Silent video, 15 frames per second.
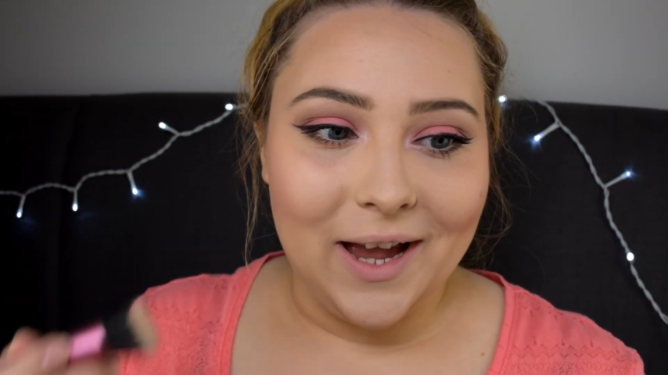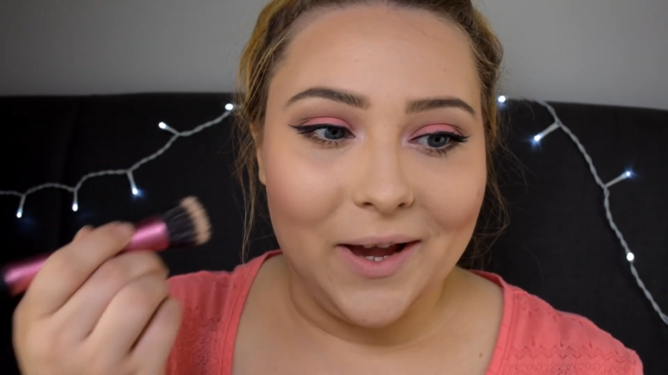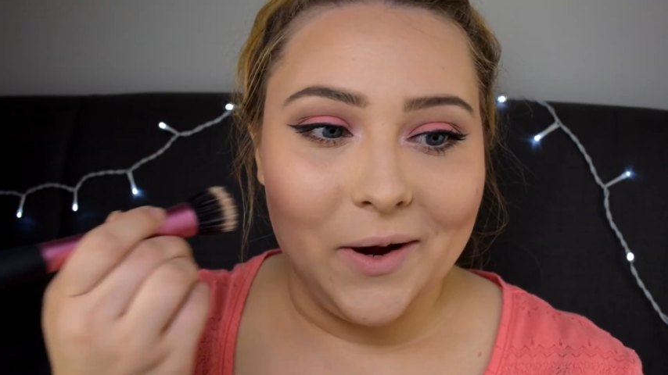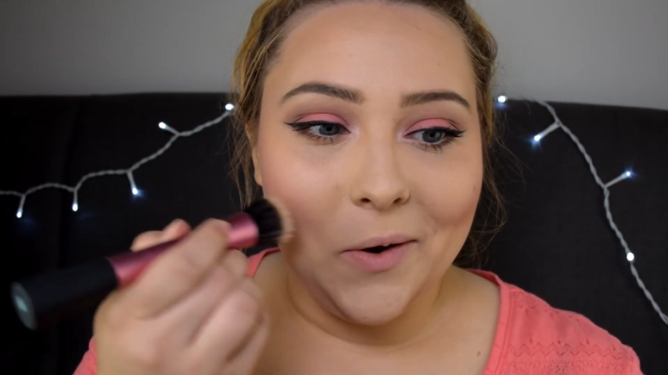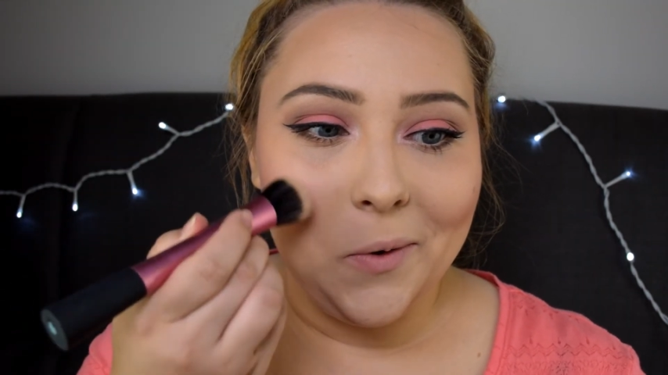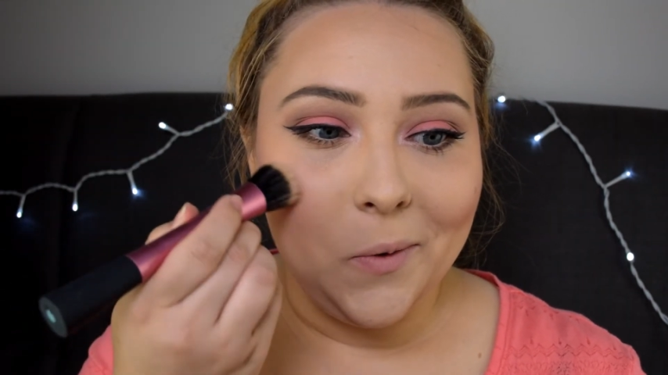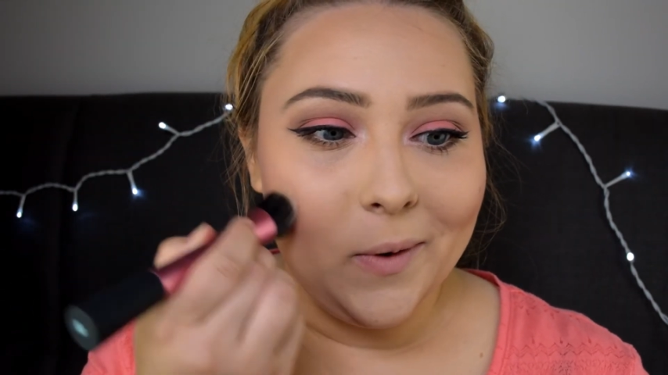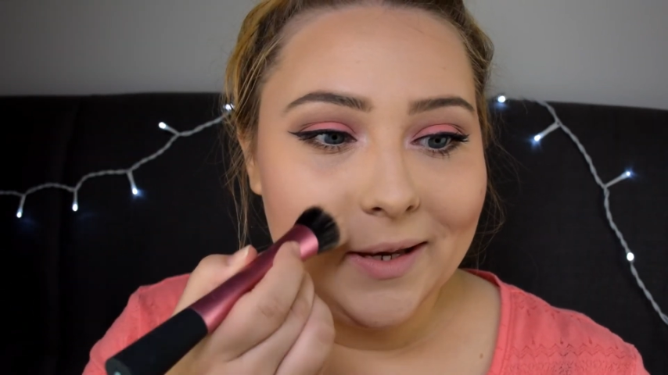I
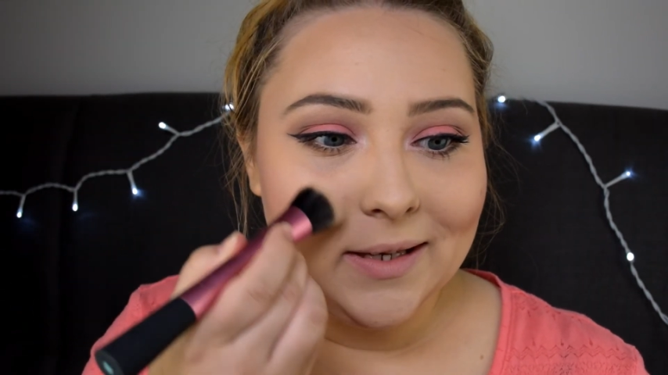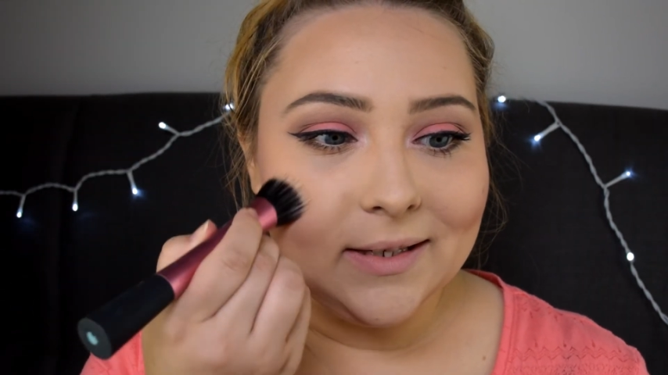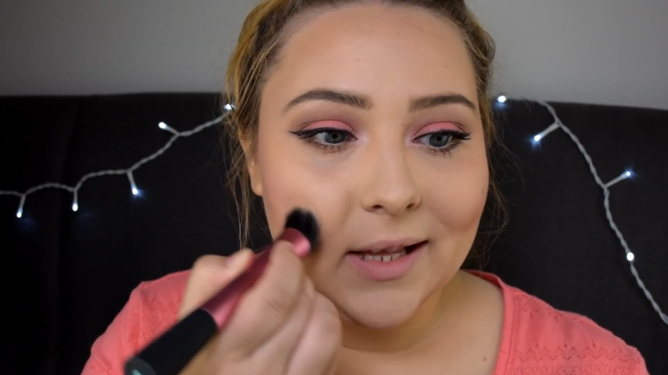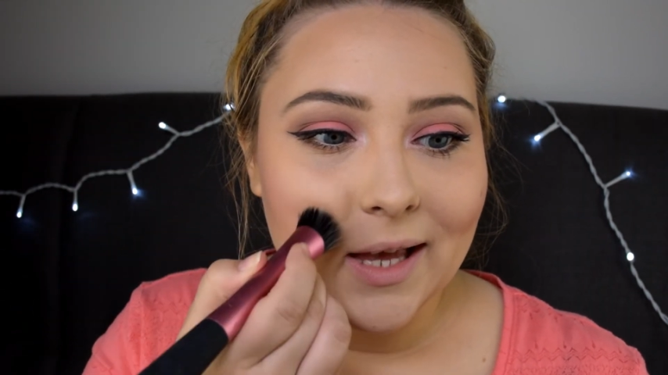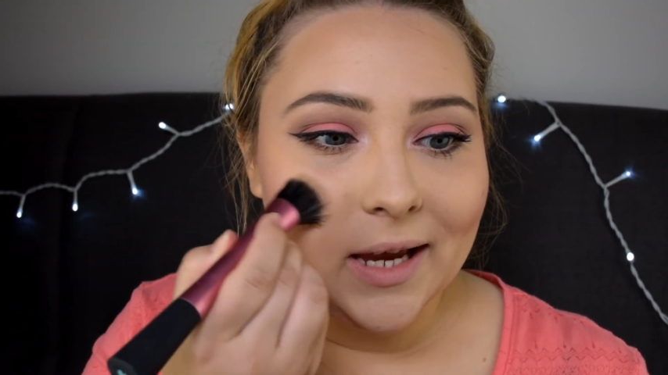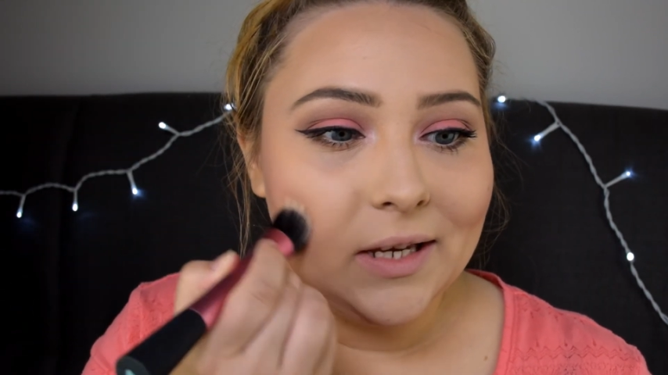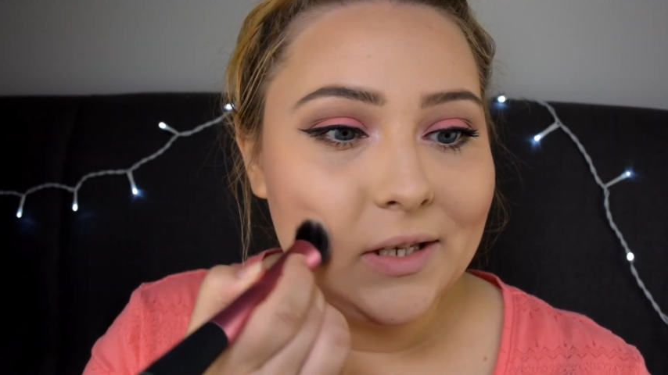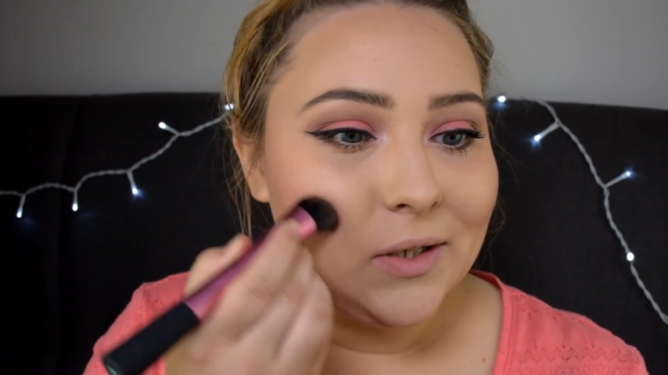always
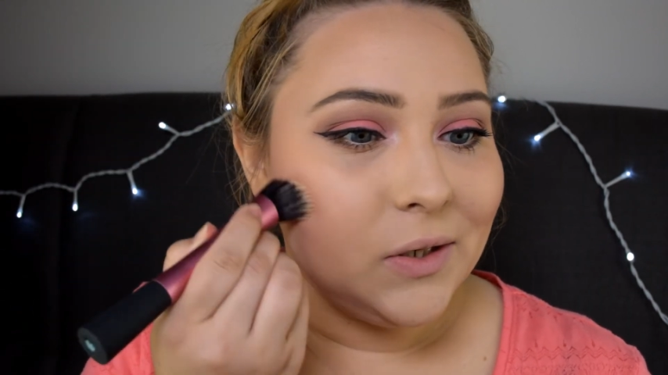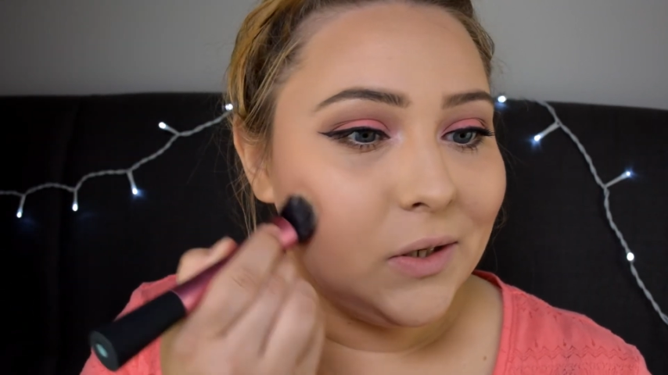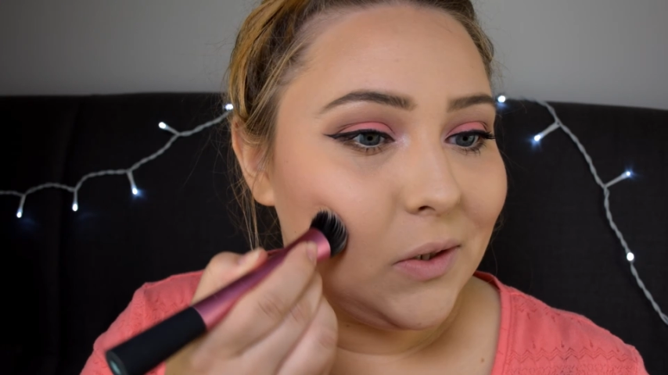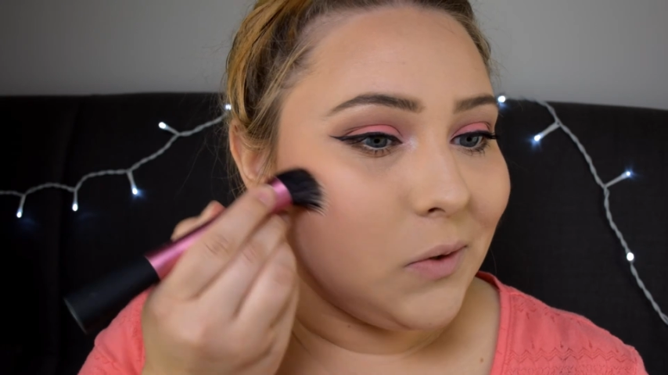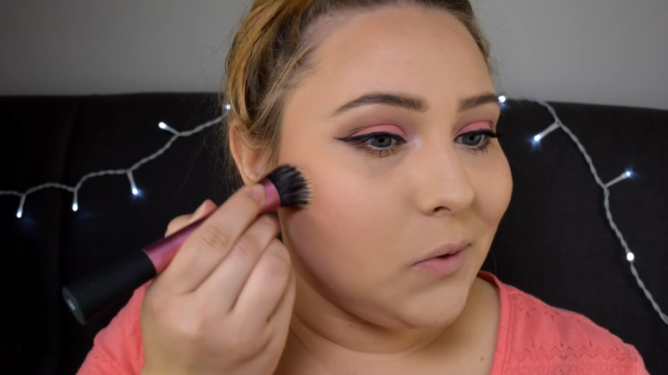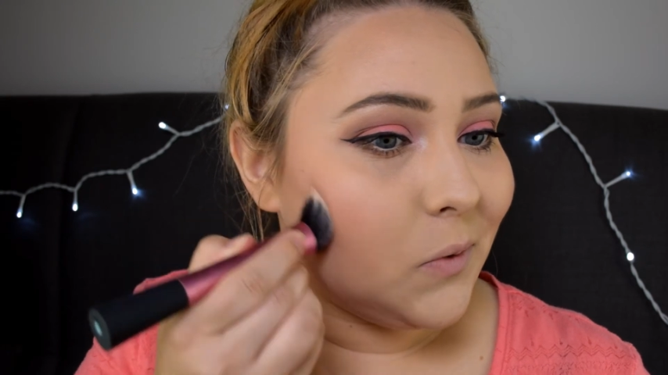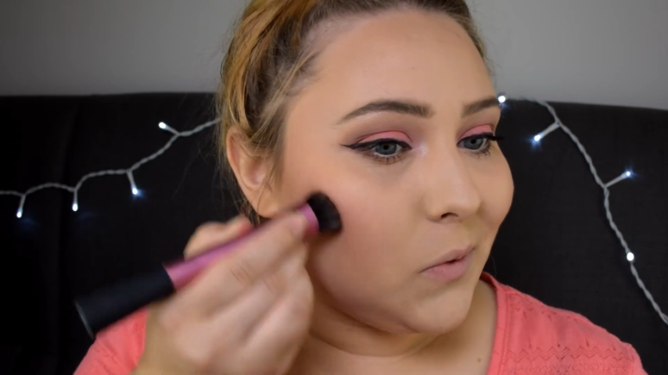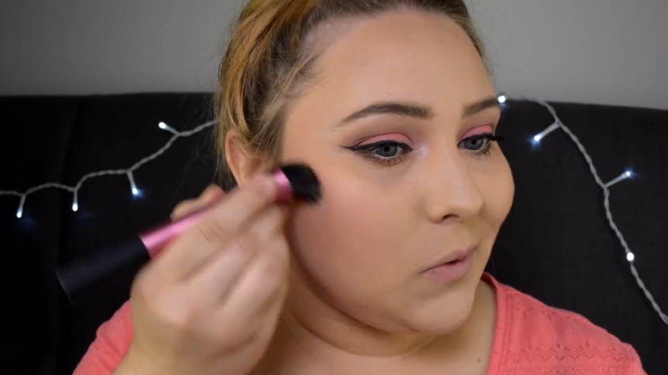like to
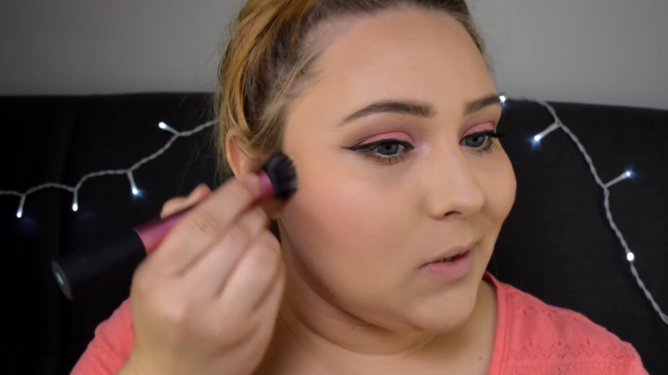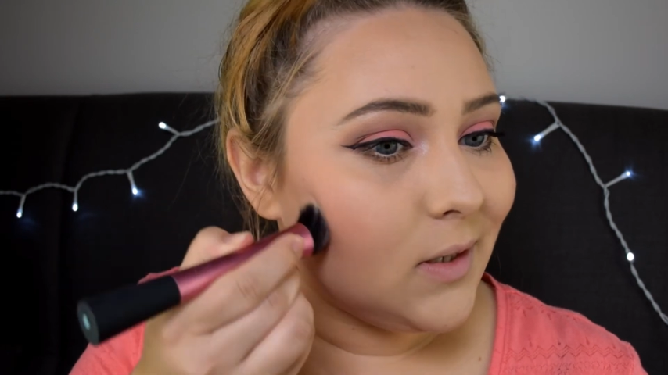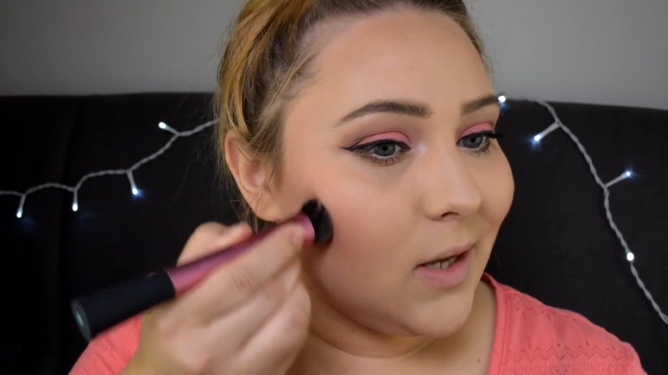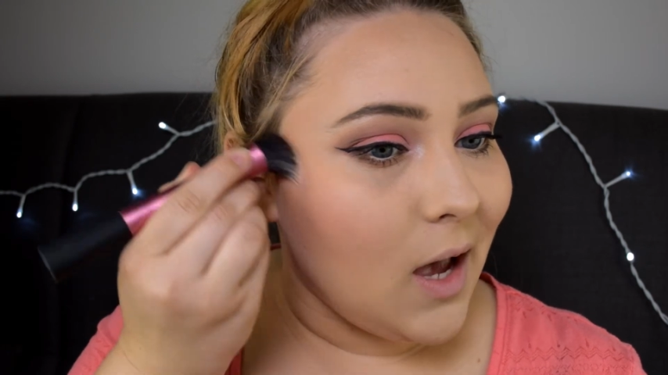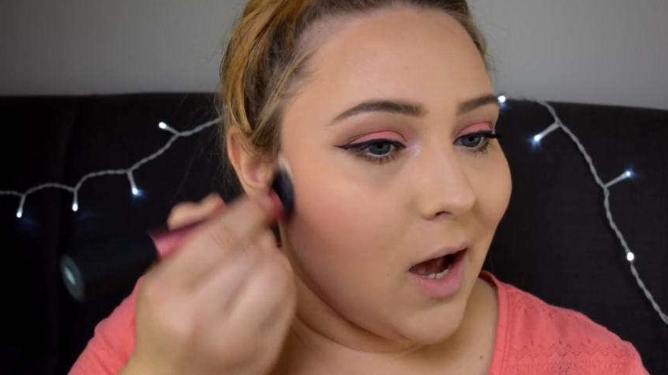use